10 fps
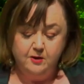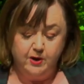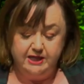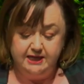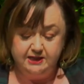
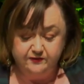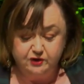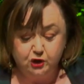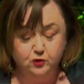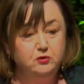by the end of
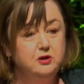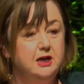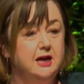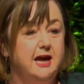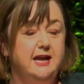June
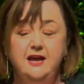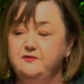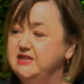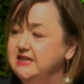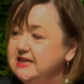and
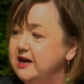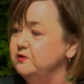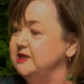have detailed